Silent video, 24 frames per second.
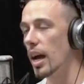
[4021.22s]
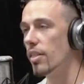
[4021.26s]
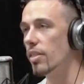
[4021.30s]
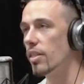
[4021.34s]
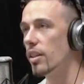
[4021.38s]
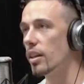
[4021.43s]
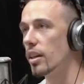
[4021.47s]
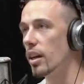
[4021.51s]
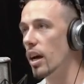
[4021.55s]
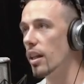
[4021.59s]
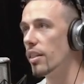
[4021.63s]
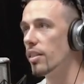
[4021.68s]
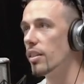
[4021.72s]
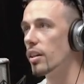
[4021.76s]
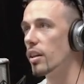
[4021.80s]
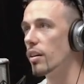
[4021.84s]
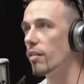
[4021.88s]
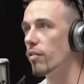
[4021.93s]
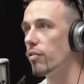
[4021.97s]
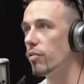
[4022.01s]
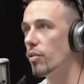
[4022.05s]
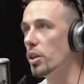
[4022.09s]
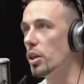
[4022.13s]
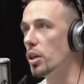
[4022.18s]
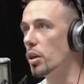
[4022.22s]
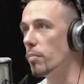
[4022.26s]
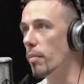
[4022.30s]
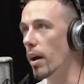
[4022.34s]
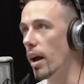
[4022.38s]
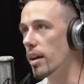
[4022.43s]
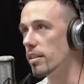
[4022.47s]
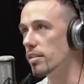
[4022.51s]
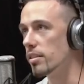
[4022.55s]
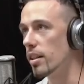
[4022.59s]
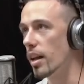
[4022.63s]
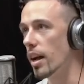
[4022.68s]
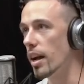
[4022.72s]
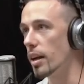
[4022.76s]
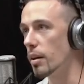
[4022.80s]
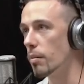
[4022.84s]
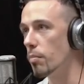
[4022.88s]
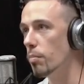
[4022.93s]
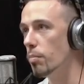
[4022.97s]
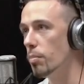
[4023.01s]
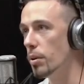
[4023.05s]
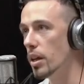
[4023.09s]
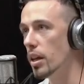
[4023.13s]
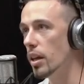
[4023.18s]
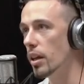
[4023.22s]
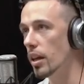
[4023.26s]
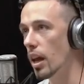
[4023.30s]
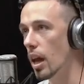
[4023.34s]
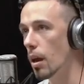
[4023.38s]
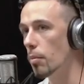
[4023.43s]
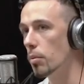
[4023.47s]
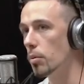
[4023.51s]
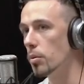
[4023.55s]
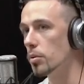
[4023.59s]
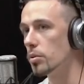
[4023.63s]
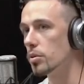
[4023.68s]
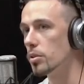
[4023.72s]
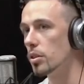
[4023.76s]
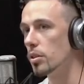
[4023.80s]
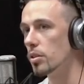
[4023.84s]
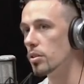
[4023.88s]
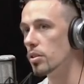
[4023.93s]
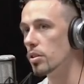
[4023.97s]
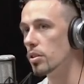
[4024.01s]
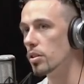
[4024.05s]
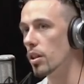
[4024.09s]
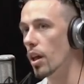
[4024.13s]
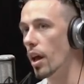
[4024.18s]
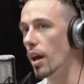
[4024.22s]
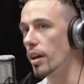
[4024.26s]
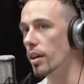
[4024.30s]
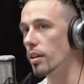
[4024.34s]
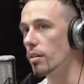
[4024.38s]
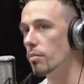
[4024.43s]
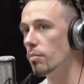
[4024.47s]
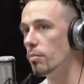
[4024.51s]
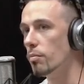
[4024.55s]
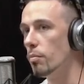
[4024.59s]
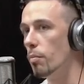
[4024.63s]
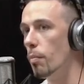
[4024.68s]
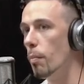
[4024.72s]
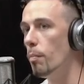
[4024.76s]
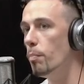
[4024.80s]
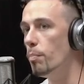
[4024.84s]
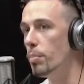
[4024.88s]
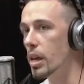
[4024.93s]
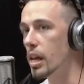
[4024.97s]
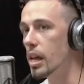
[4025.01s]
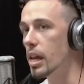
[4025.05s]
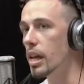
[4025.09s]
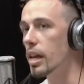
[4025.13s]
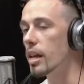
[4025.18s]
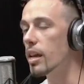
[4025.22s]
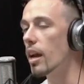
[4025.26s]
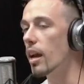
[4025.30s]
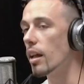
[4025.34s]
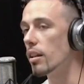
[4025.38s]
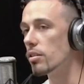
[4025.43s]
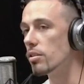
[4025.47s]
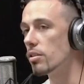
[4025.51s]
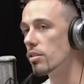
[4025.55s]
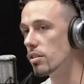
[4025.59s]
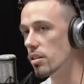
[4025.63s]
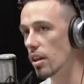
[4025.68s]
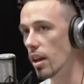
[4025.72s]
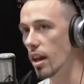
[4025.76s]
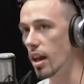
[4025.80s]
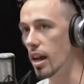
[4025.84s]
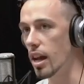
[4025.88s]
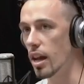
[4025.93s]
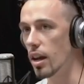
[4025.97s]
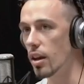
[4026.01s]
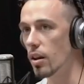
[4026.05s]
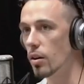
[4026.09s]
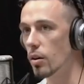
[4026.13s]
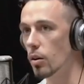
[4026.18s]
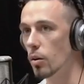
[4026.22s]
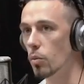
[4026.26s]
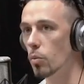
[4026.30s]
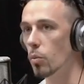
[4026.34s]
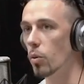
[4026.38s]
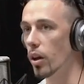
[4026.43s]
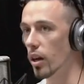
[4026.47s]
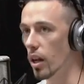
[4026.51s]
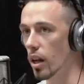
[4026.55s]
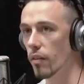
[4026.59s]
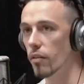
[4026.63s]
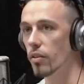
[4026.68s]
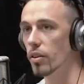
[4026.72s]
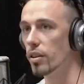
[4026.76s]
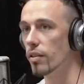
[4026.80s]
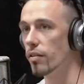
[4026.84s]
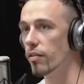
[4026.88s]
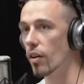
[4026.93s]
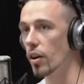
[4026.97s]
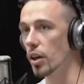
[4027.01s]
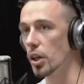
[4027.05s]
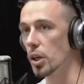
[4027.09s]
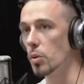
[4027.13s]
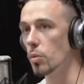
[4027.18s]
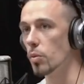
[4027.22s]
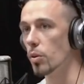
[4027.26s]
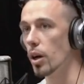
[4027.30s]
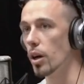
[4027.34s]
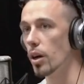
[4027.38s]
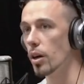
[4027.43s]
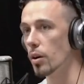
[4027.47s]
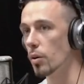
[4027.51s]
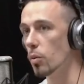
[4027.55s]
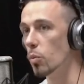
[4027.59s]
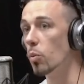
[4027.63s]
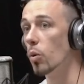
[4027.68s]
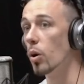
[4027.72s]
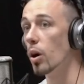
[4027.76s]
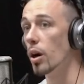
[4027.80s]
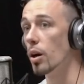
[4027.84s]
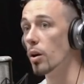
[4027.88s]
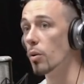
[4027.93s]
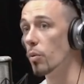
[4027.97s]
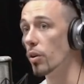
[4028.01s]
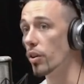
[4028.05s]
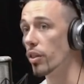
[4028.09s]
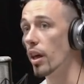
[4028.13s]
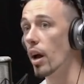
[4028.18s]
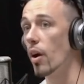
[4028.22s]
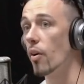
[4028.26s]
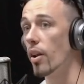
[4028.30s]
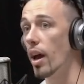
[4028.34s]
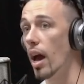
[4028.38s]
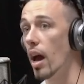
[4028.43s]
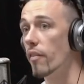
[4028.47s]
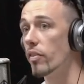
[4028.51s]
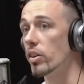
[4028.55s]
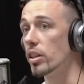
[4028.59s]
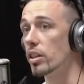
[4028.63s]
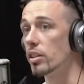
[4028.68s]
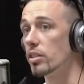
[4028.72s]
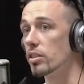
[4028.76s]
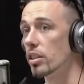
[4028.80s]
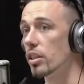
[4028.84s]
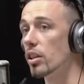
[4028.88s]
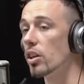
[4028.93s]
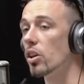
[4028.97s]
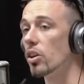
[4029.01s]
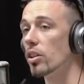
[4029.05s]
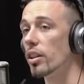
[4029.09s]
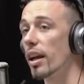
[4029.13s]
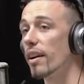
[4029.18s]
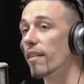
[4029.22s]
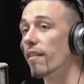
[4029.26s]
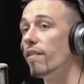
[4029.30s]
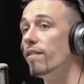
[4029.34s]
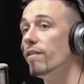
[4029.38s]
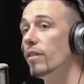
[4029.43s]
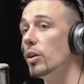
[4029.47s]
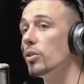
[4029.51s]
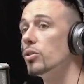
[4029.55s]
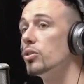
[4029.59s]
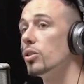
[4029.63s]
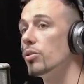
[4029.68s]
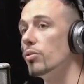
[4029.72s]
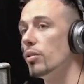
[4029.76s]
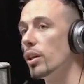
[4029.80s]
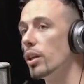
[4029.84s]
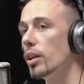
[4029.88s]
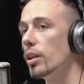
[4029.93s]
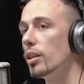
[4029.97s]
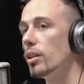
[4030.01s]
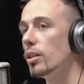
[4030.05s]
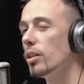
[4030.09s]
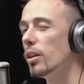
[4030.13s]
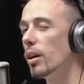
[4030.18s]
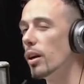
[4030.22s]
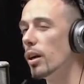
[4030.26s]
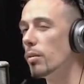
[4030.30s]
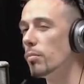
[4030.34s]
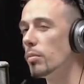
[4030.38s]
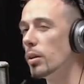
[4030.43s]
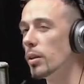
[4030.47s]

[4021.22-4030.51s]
I think I think of freedom as like being able to like be and say whatever the fuck you wa- want without having to sit here and like filter it. You know what I